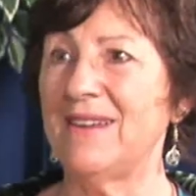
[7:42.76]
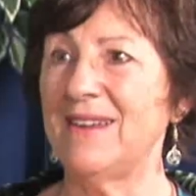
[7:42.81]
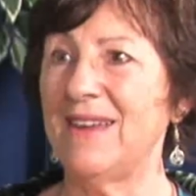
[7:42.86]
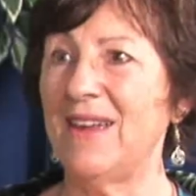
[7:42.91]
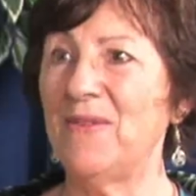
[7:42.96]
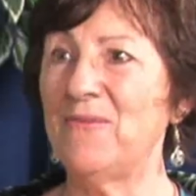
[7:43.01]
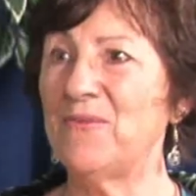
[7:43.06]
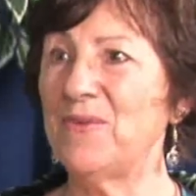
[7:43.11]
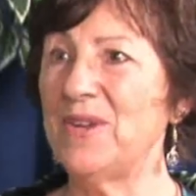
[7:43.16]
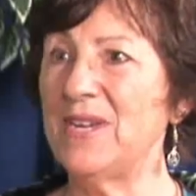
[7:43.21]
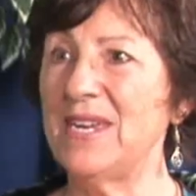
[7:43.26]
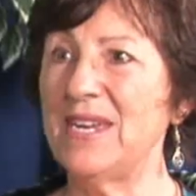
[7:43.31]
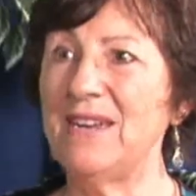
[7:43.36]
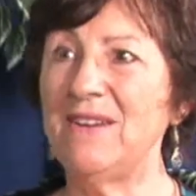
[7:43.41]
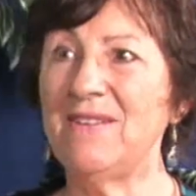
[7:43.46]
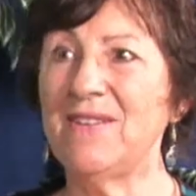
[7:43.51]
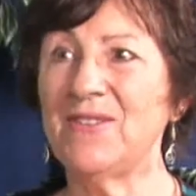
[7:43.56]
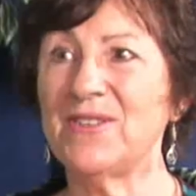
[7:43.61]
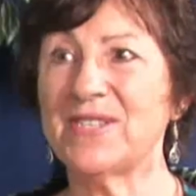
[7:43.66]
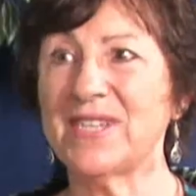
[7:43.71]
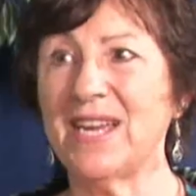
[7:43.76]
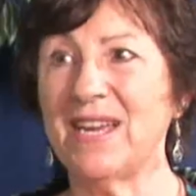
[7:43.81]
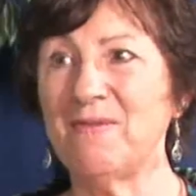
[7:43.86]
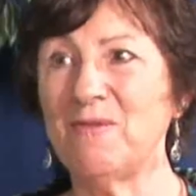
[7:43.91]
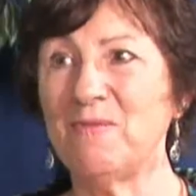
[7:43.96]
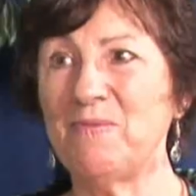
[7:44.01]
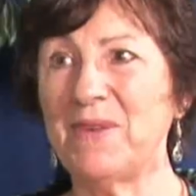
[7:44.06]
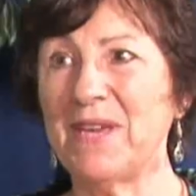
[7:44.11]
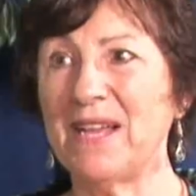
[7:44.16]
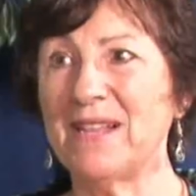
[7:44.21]
every year at the time
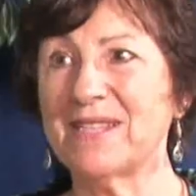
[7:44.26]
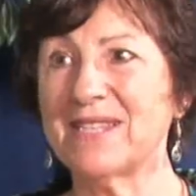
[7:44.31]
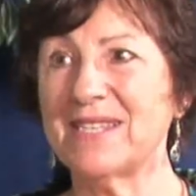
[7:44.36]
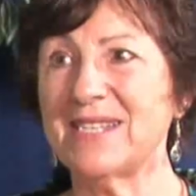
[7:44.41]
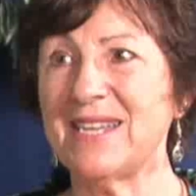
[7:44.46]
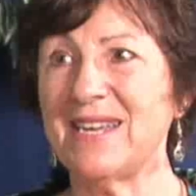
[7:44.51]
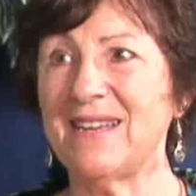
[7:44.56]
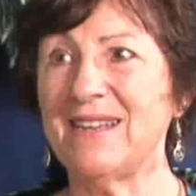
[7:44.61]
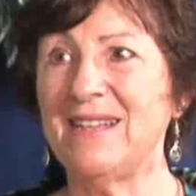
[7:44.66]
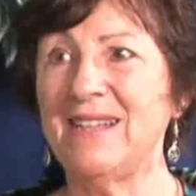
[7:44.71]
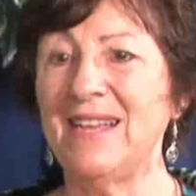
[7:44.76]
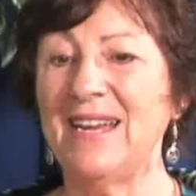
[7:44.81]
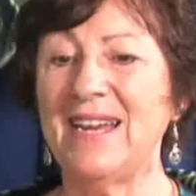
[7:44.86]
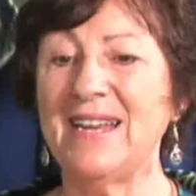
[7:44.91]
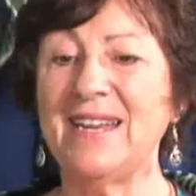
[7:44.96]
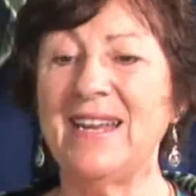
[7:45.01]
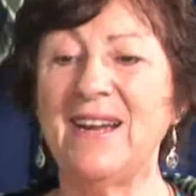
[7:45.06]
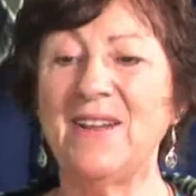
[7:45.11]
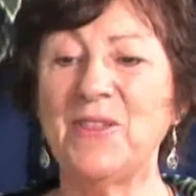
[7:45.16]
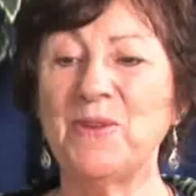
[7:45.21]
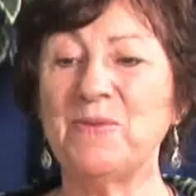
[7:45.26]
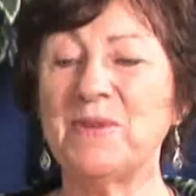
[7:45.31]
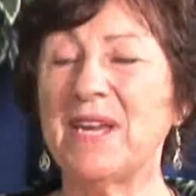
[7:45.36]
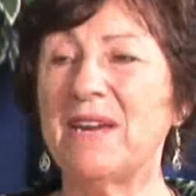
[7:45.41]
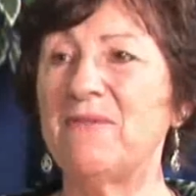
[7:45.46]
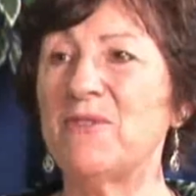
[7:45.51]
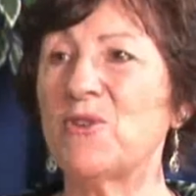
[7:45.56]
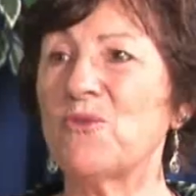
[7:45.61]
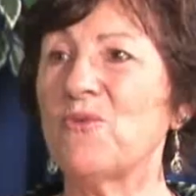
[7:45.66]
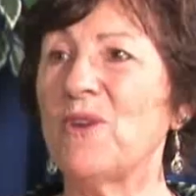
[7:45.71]
of Bealtaine and how they would
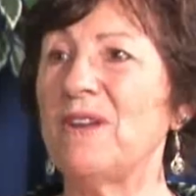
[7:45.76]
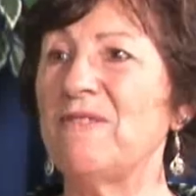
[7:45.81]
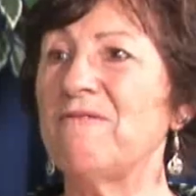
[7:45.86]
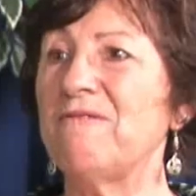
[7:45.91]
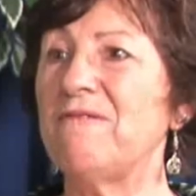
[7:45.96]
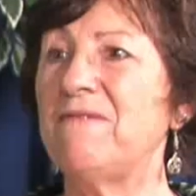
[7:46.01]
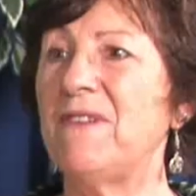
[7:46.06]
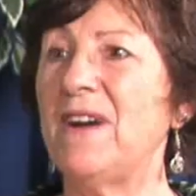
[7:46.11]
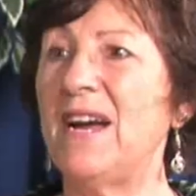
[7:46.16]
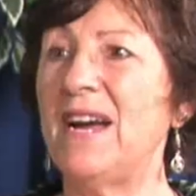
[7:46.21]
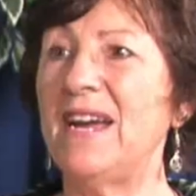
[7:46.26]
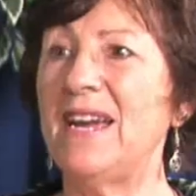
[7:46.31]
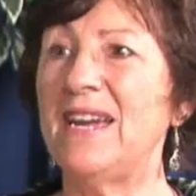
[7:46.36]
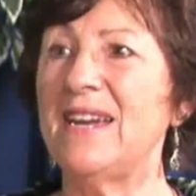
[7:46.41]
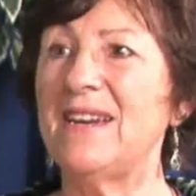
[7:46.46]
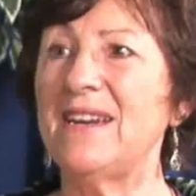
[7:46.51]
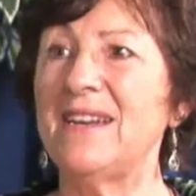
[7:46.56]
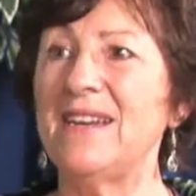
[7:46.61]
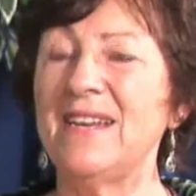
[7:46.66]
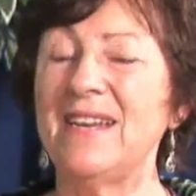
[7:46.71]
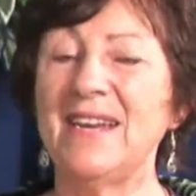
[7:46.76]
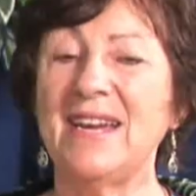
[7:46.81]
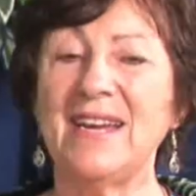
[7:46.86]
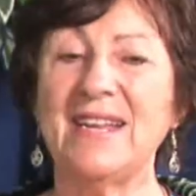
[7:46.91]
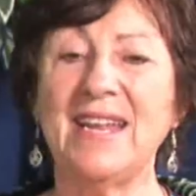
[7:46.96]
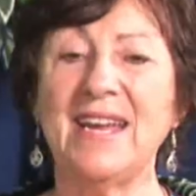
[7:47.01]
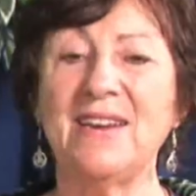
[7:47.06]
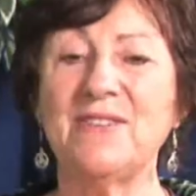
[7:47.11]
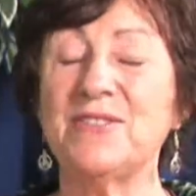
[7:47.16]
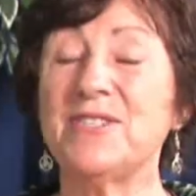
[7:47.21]
have a great fire
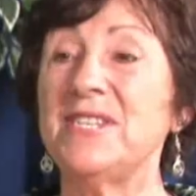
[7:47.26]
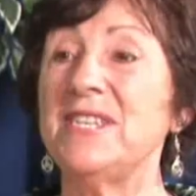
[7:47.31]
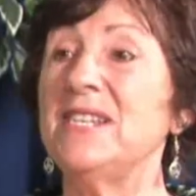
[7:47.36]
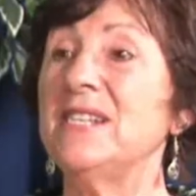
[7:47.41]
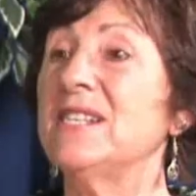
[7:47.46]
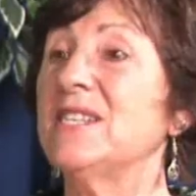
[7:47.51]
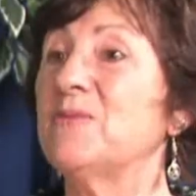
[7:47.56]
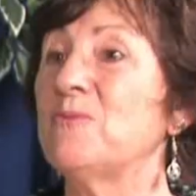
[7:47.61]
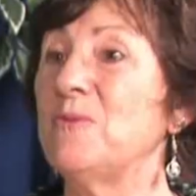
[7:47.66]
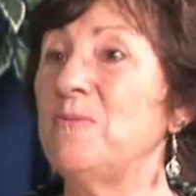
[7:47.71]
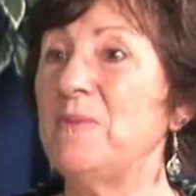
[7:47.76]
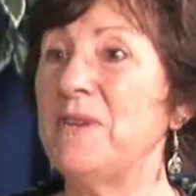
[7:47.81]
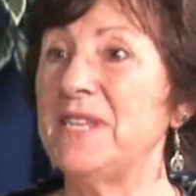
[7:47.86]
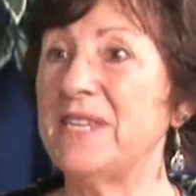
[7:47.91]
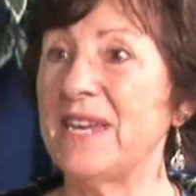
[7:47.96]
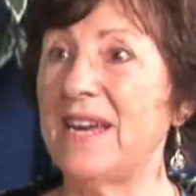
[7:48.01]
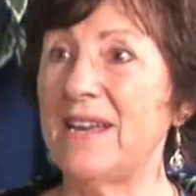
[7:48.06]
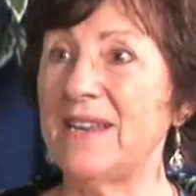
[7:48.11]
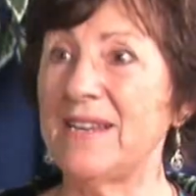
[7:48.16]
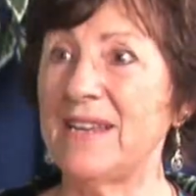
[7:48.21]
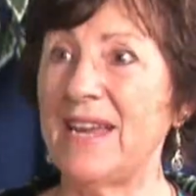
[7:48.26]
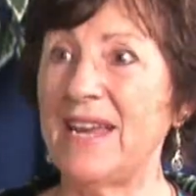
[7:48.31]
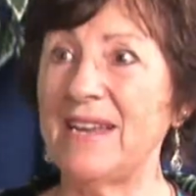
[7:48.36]
and how deals would be done.